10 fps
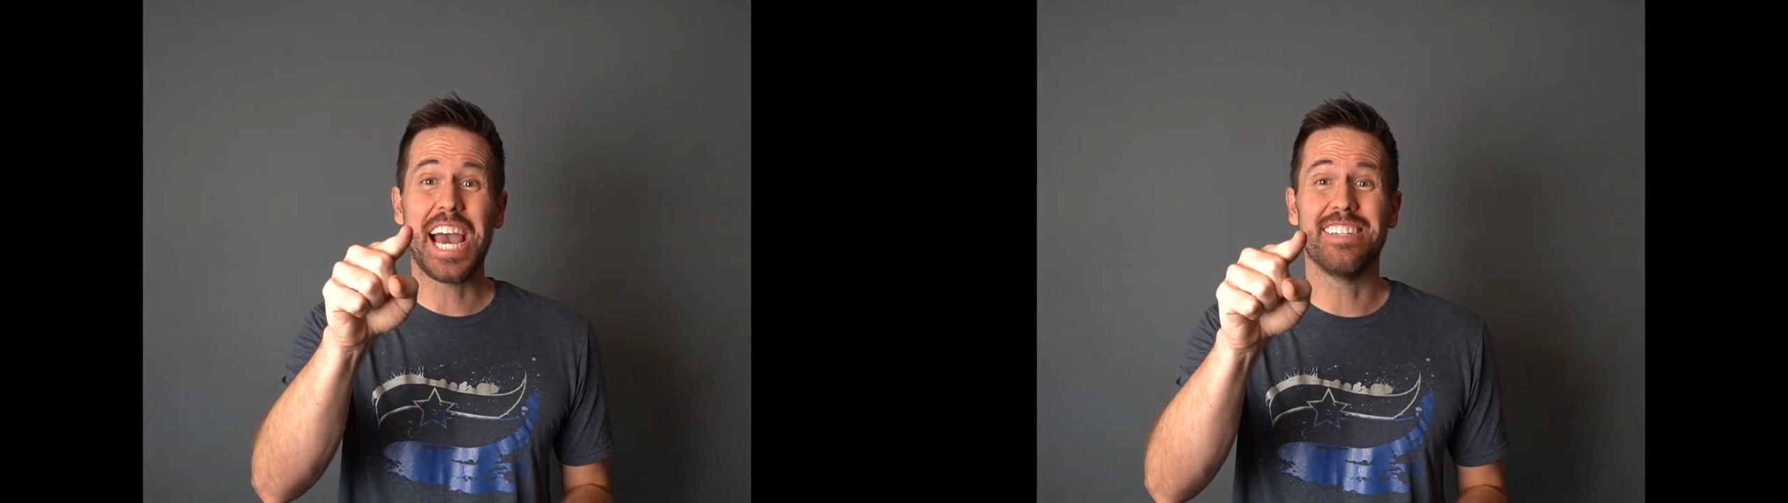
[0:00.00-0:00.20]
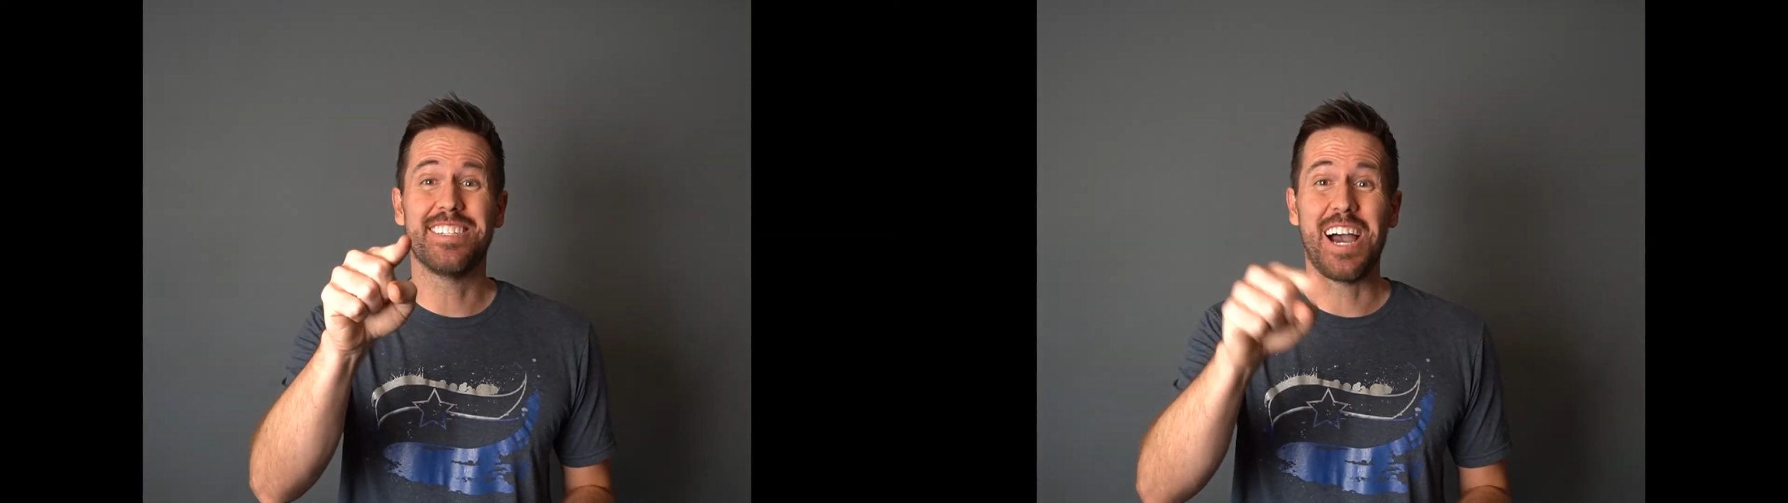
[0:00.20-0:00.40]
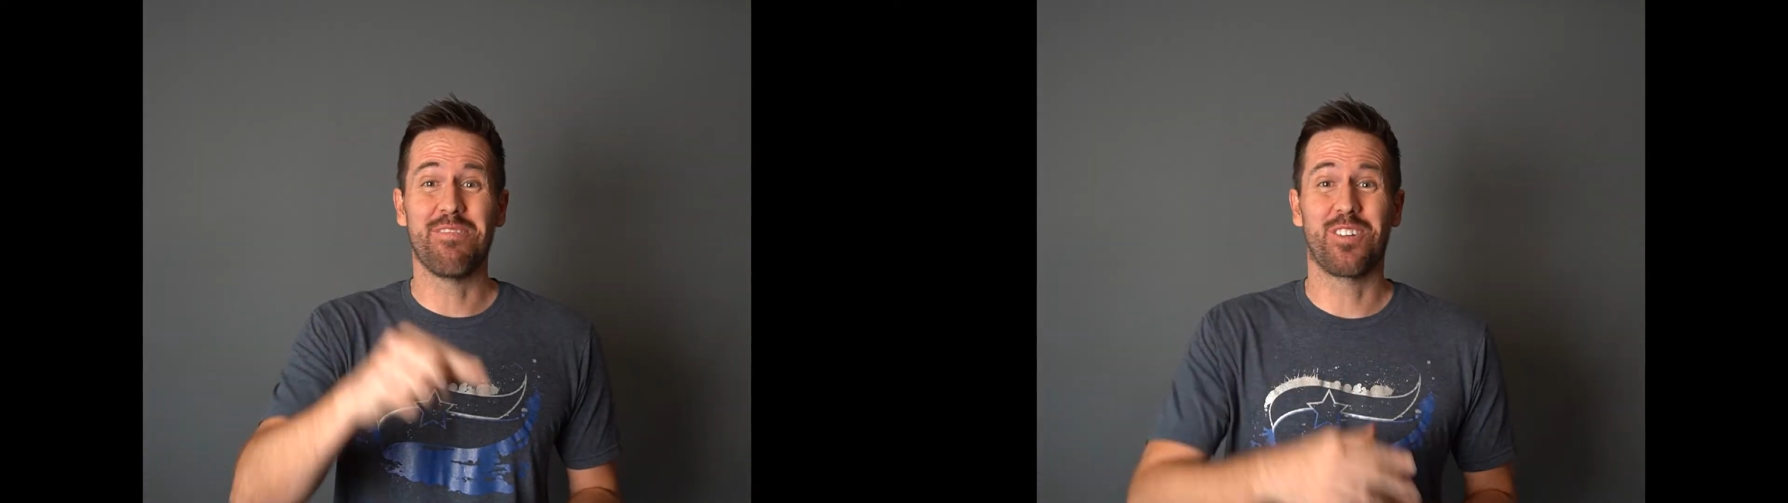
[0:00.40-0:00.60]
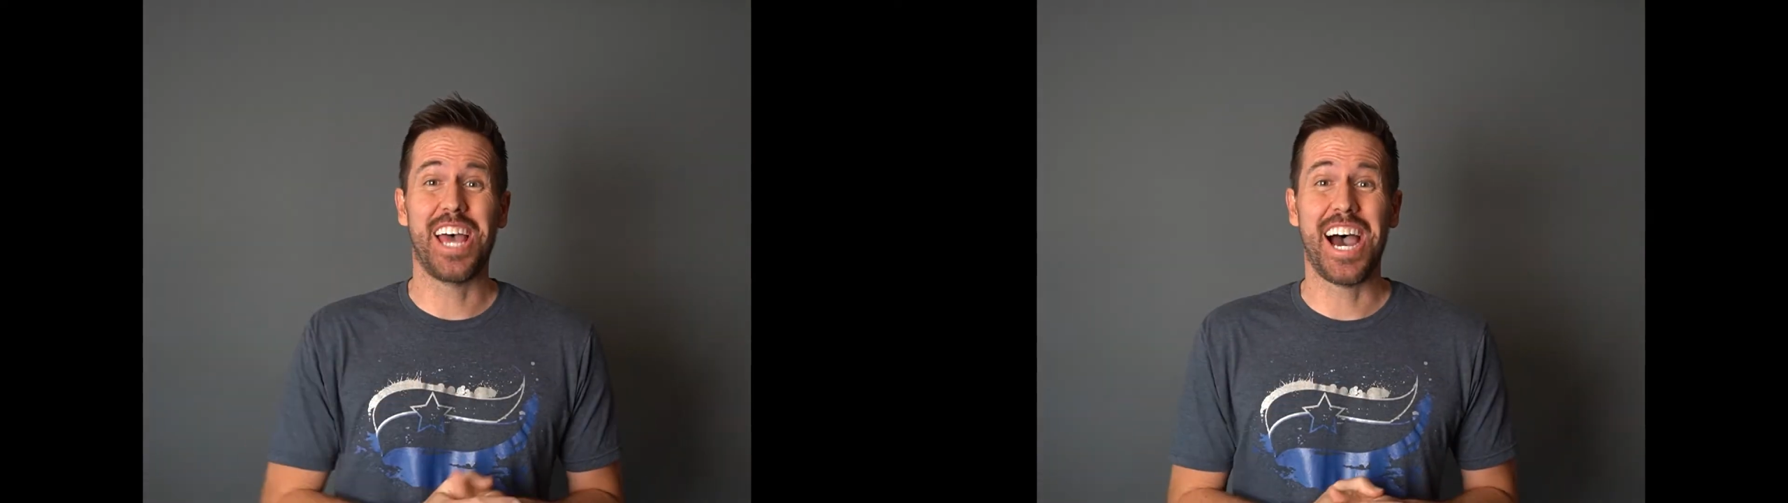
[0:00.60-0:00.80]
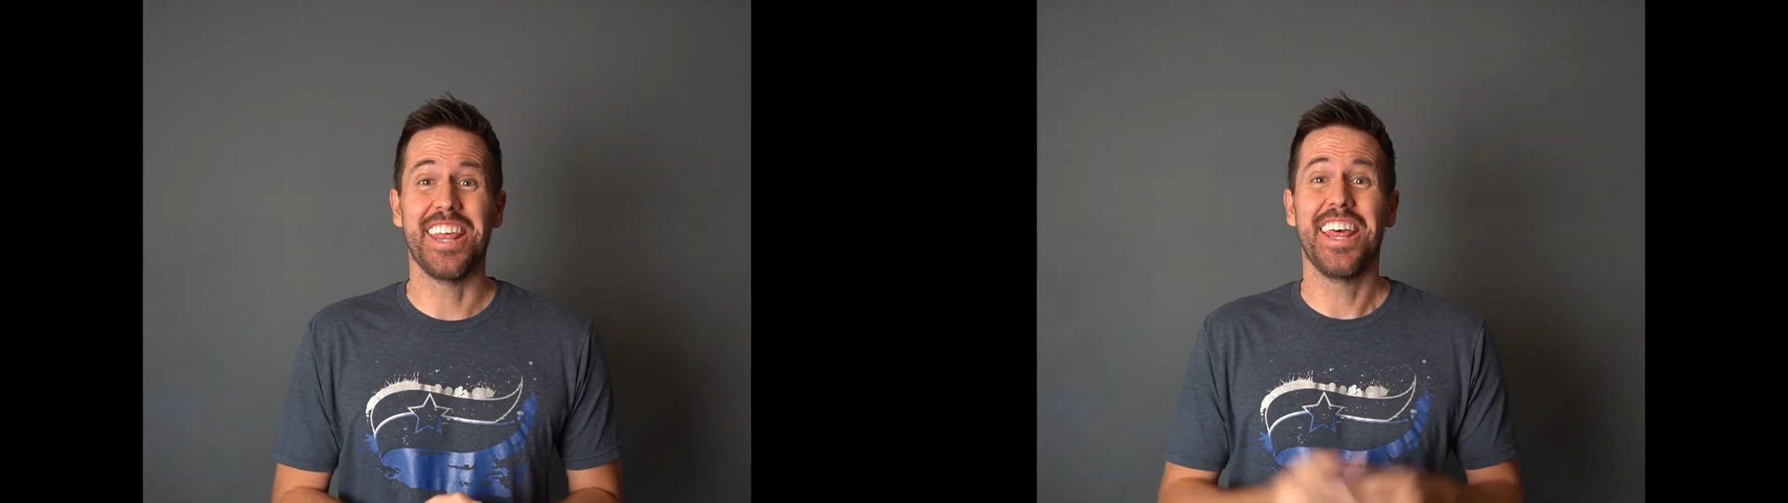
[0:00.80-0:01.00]
has time for
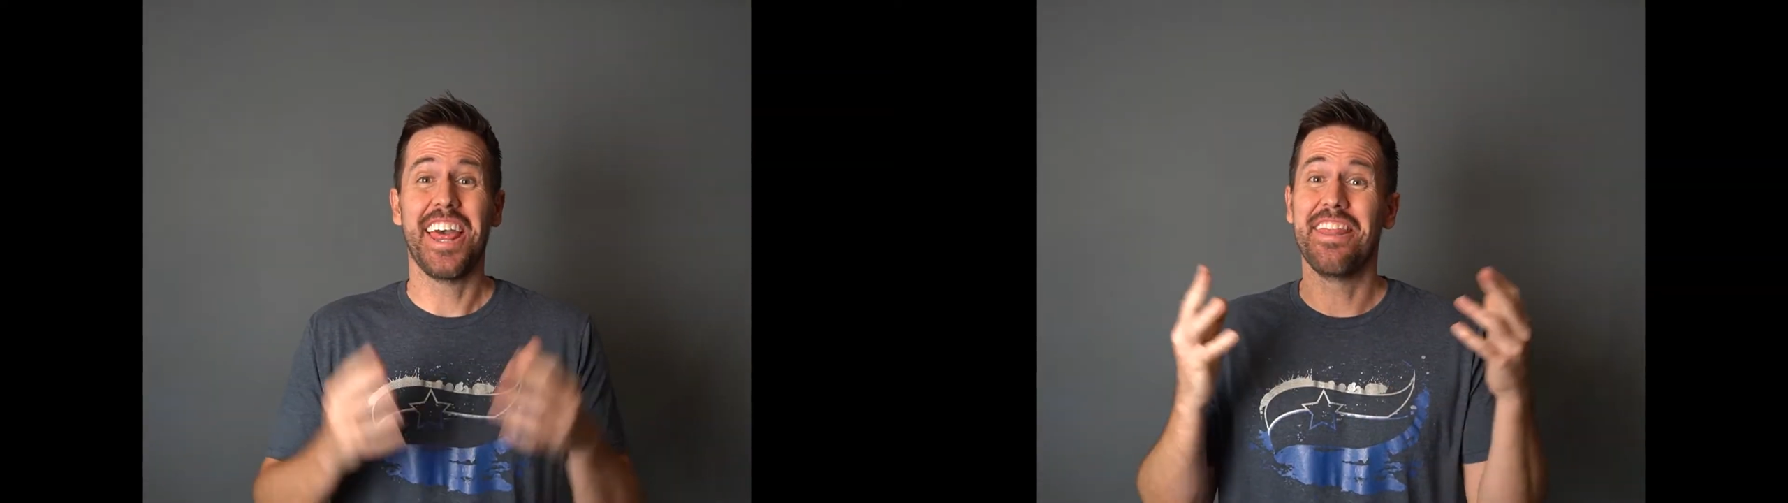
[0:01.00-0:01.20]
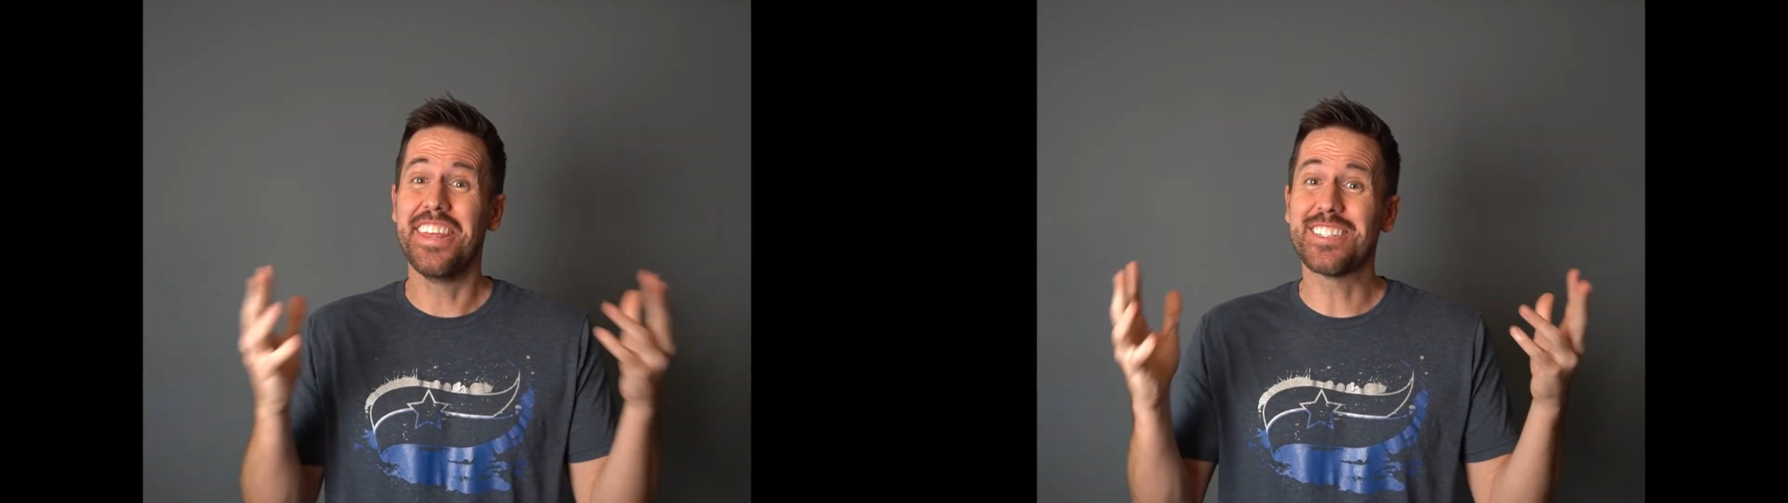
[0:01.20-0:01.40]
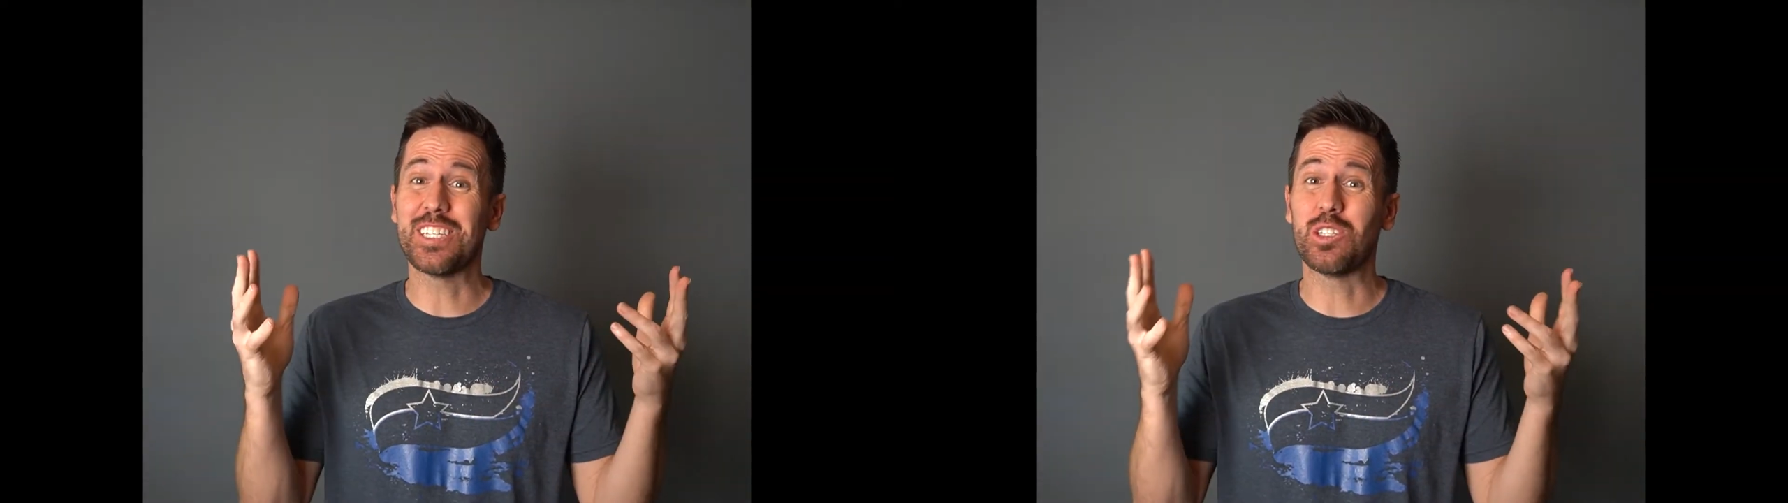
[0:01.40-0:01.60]
that. This is